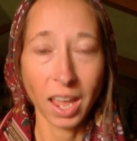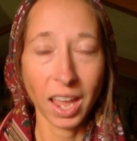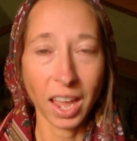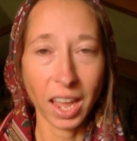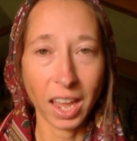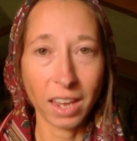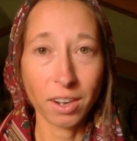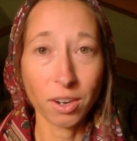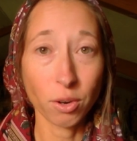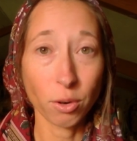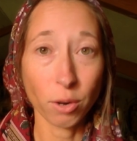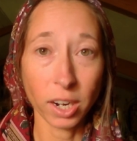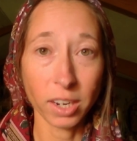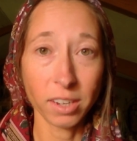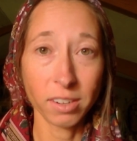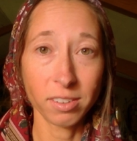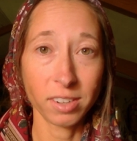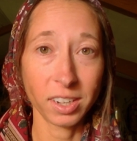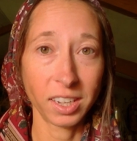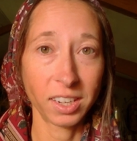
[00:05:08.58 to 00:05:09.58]
And
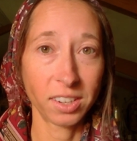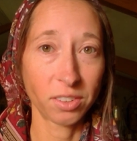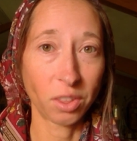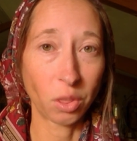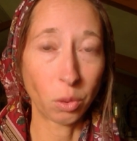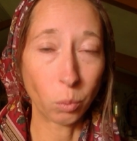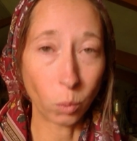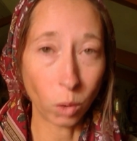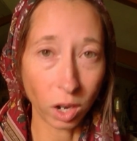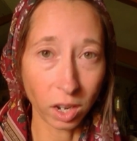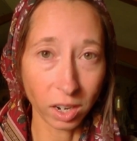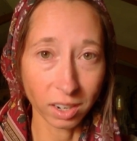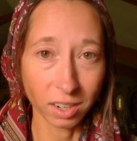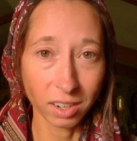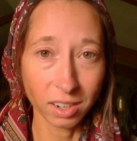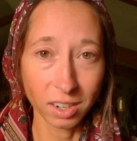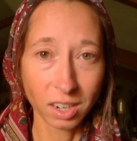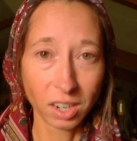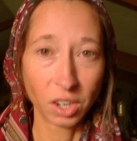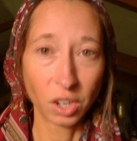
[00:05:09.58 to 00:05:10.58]
Christ is the
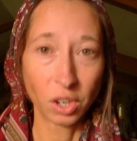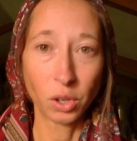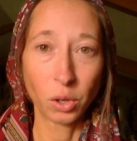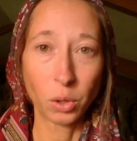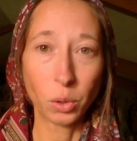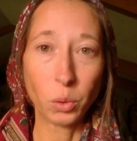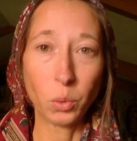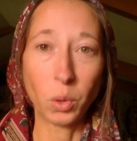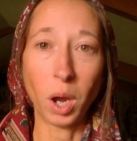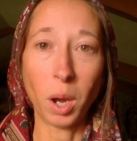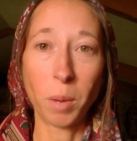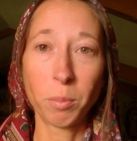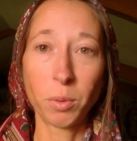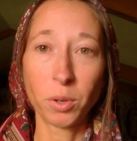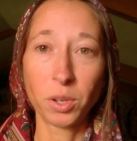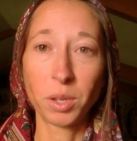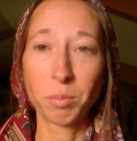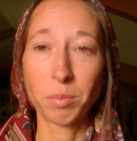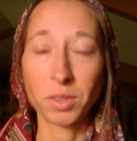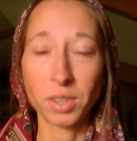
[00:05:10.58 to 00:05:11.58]
one who
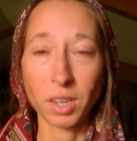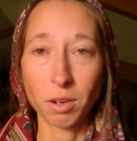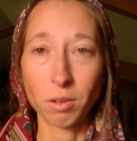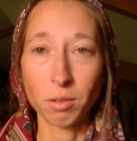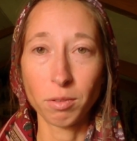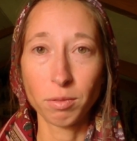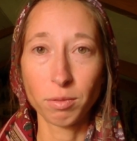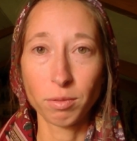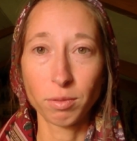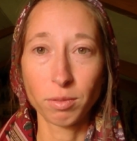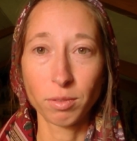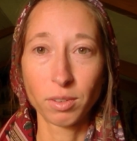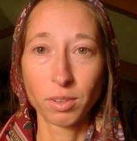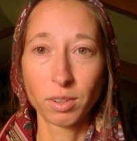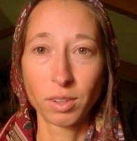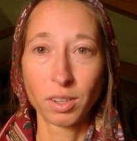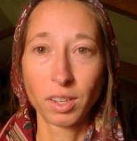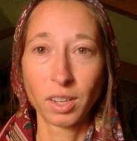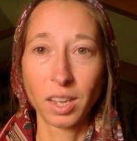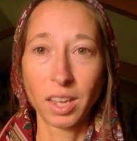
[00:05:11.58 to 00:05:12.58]
humbled himself
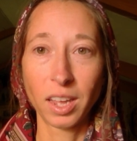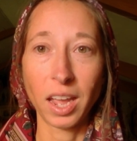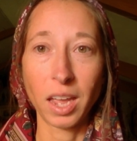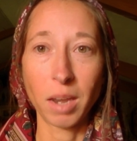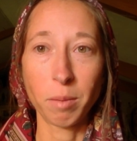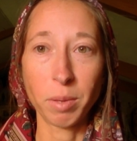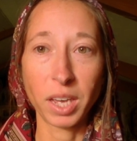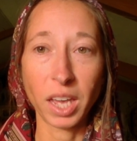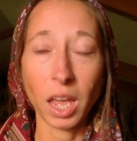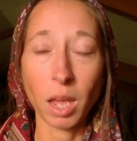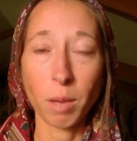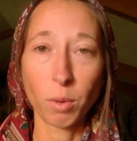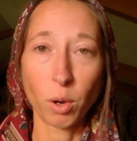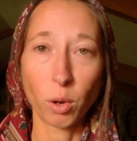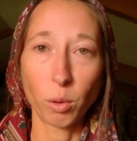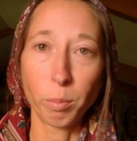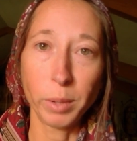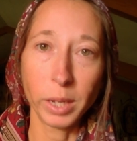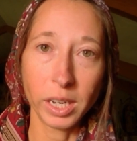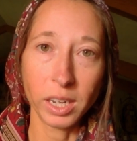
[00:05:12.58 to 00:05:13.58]
and became
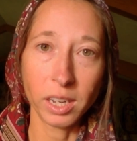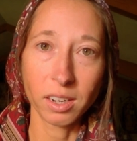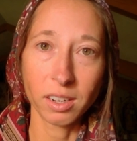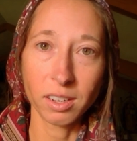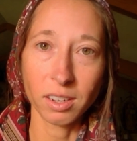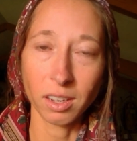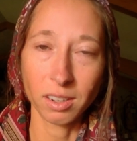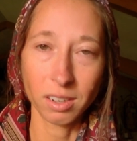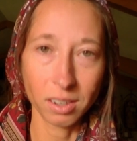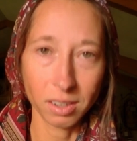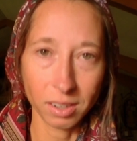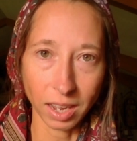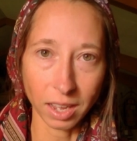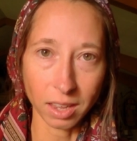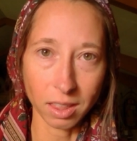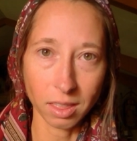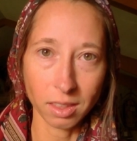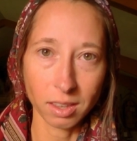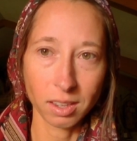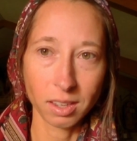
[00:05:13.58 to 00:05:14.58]
obedient unto
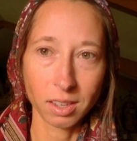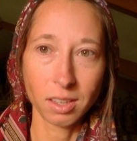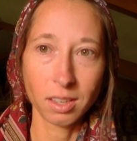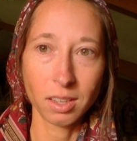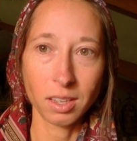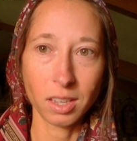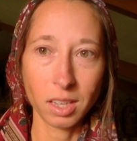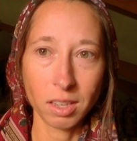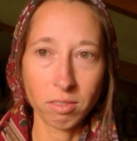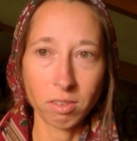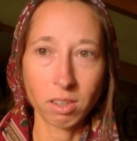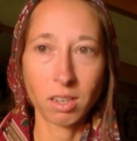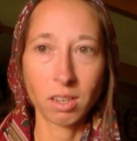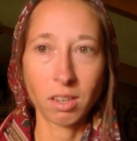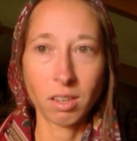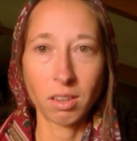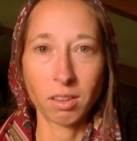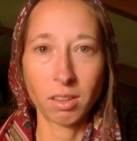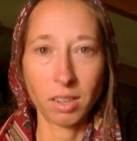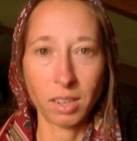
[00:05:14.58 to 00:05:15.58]
death,
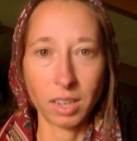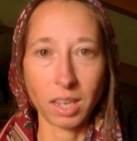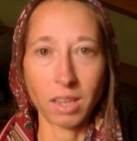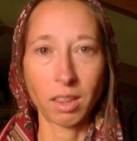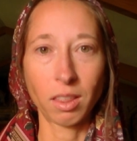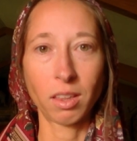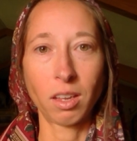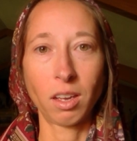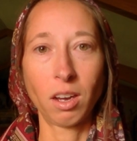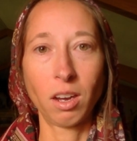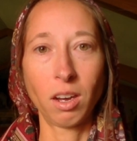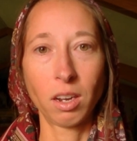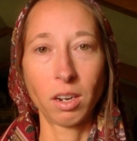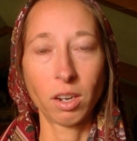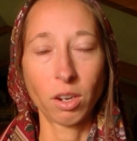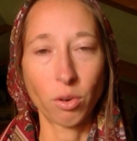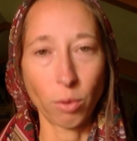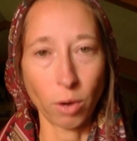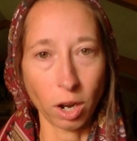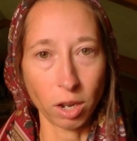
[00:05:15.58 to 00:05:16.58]
even the death on
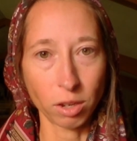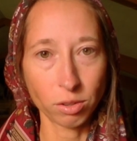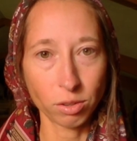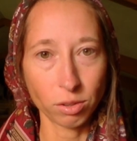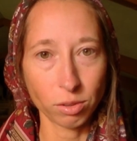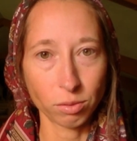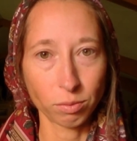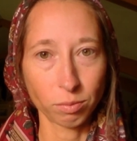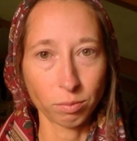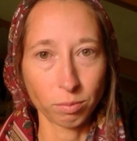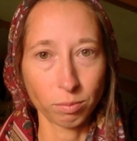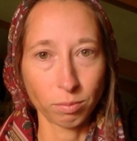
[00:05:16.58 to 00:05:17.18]
a cross.